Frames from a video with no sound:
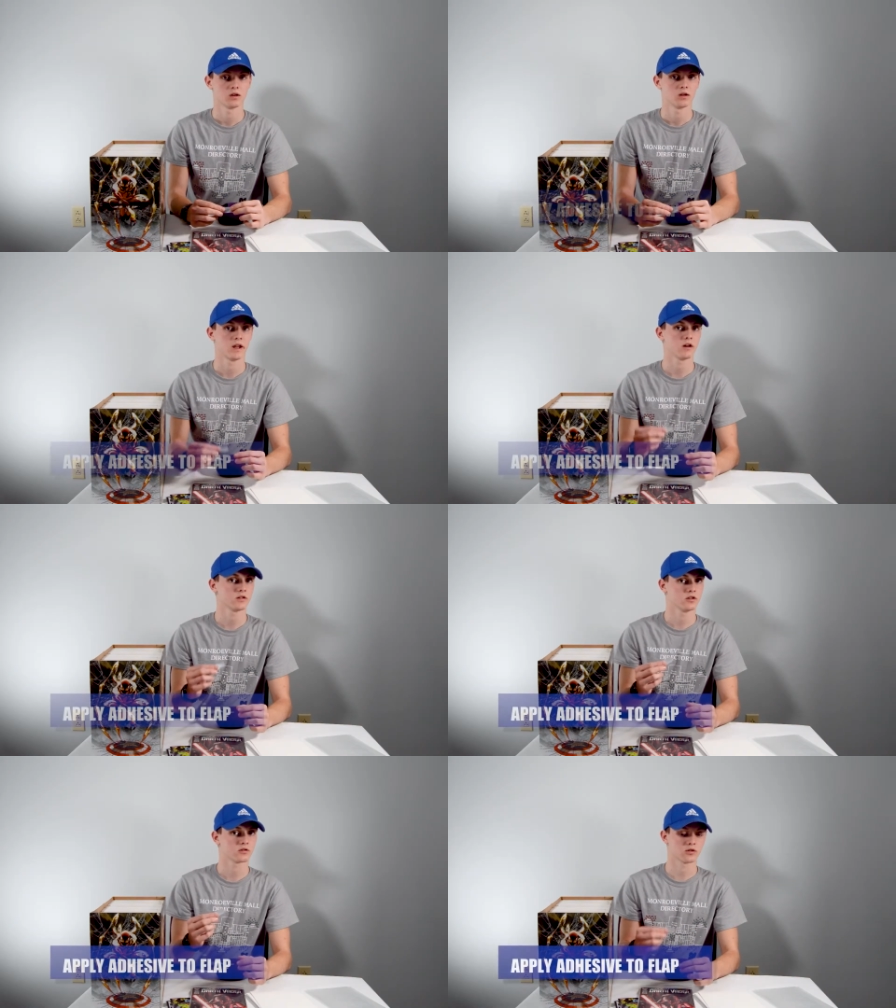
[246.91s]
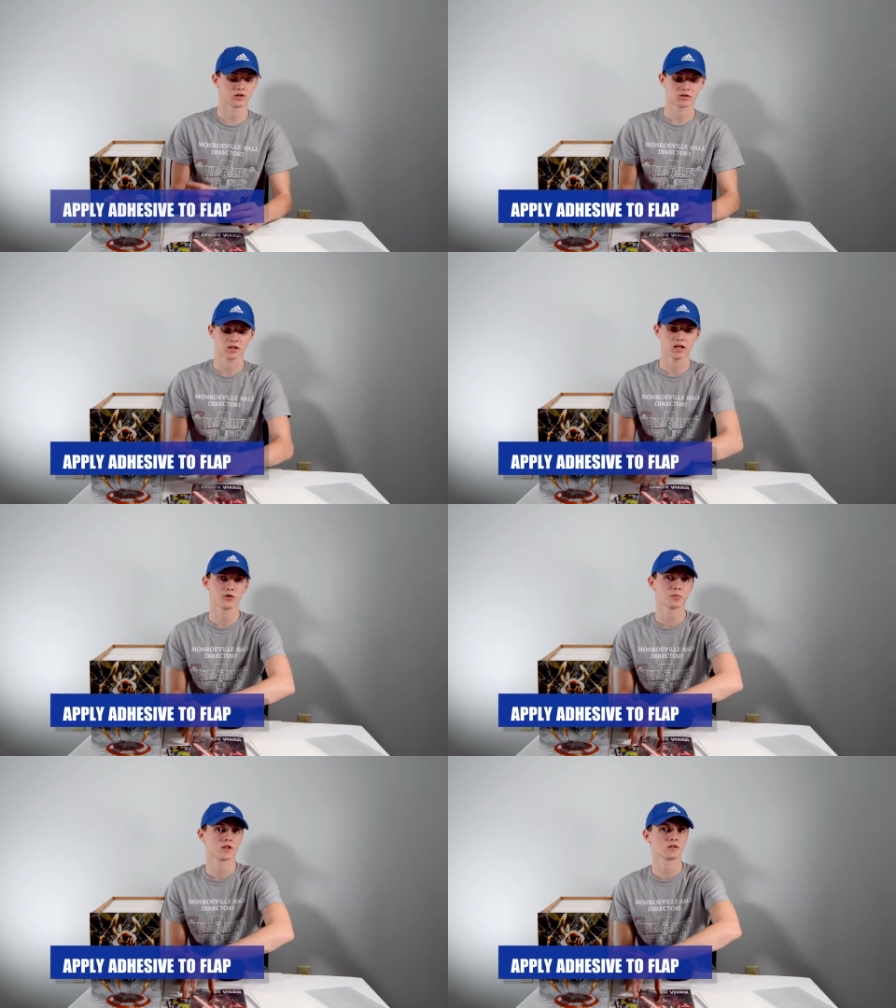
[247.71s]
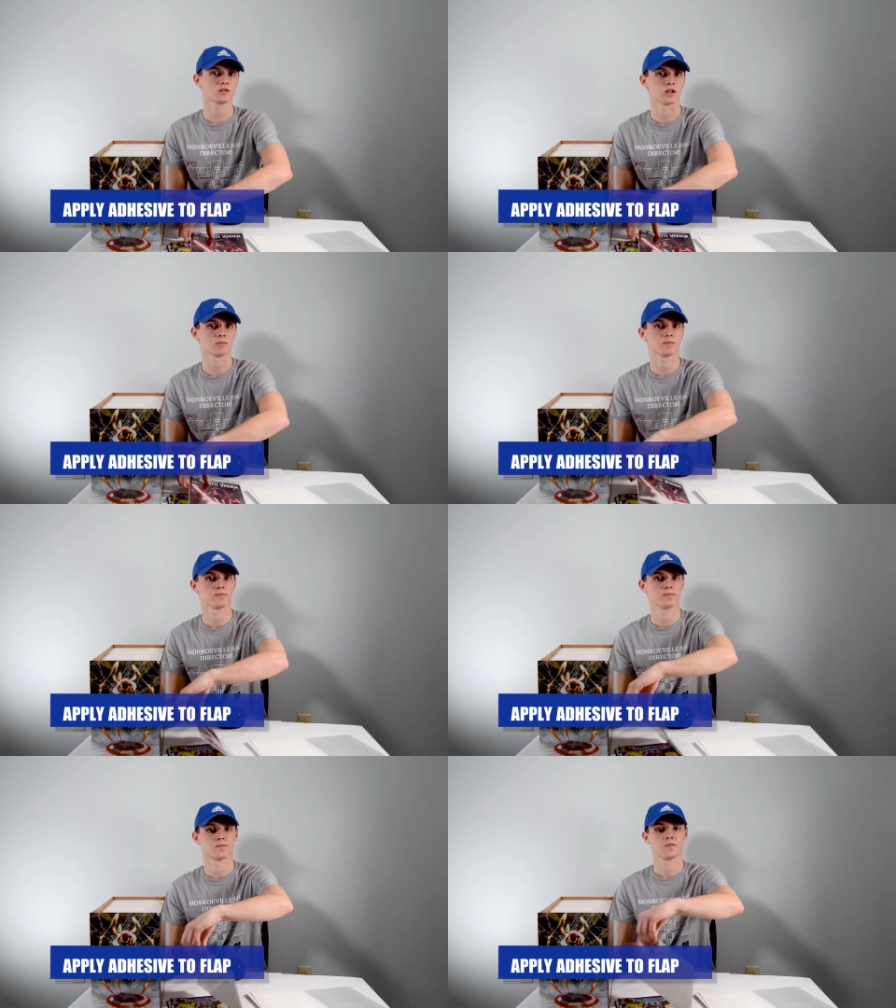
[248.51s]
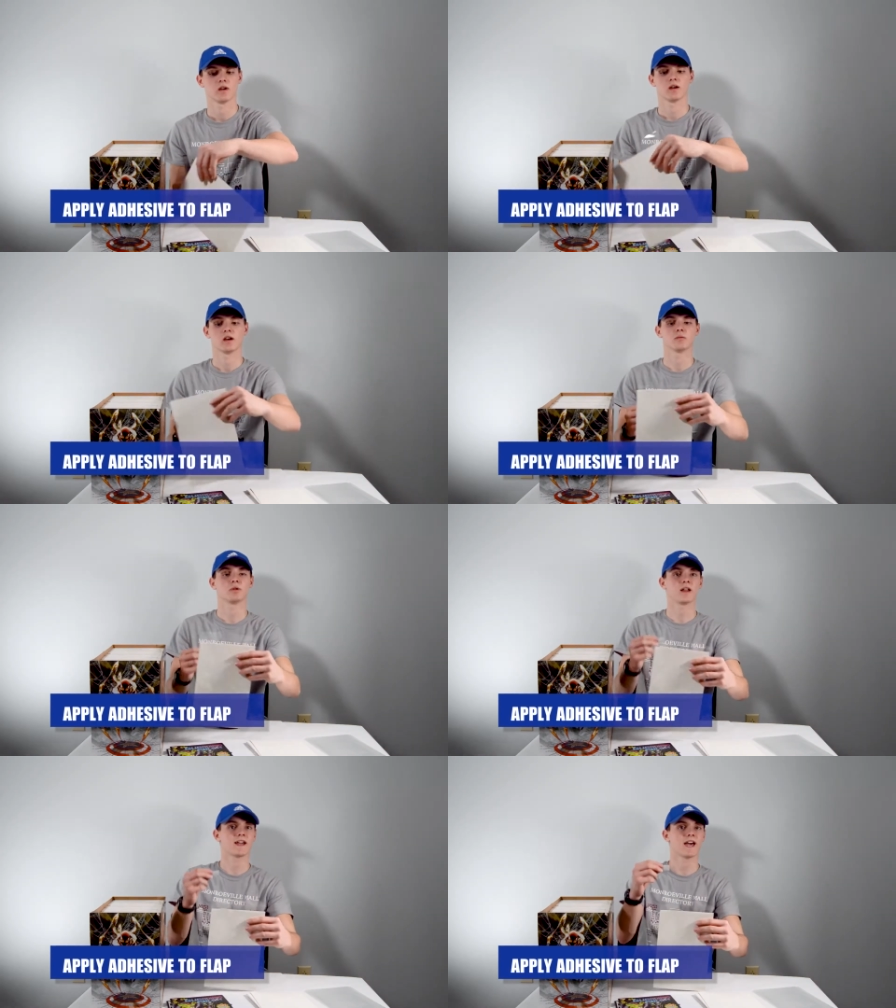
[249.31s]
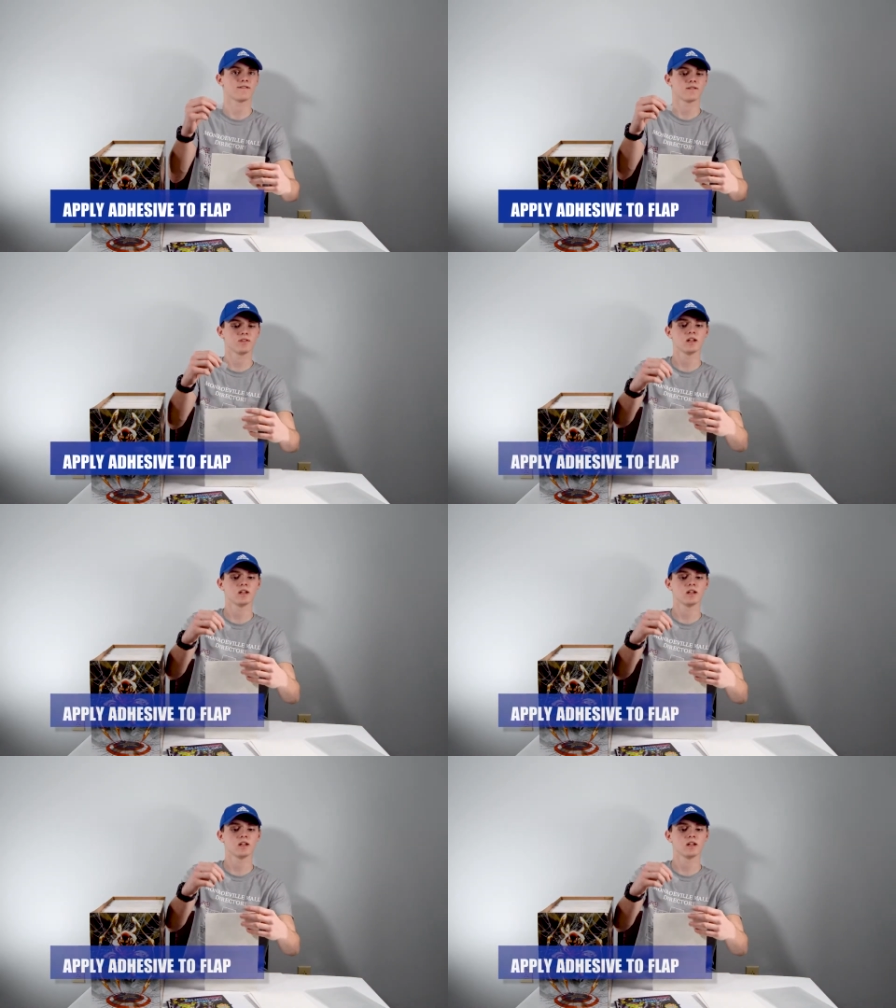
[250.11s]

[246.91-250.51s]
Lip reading: Now you're going to take your piece of tape and apply half of the